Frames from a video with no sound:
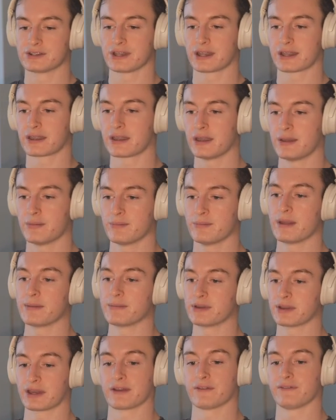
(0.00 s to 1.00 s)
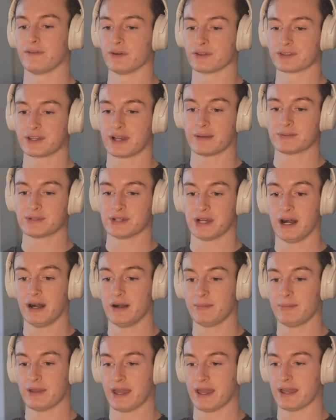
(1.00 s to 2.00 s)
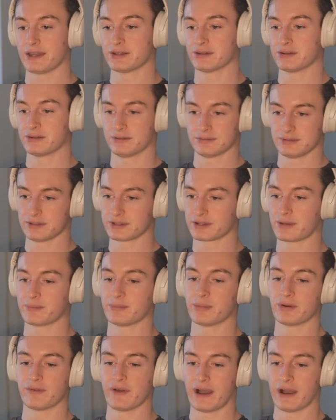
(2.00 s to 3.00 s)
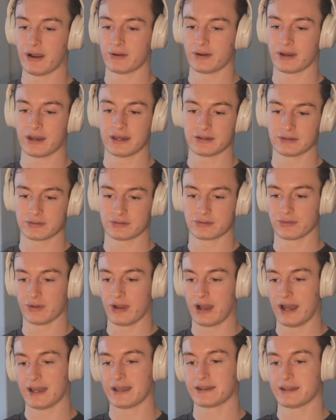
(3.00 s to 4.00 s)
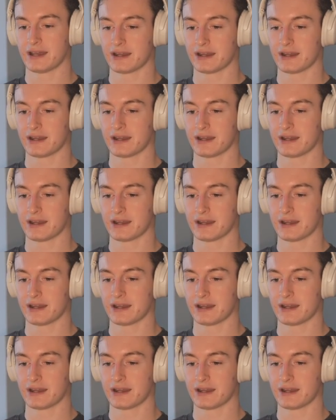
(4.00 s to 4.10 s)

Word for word: like maybe you get a full time job and you literally move out and you grind.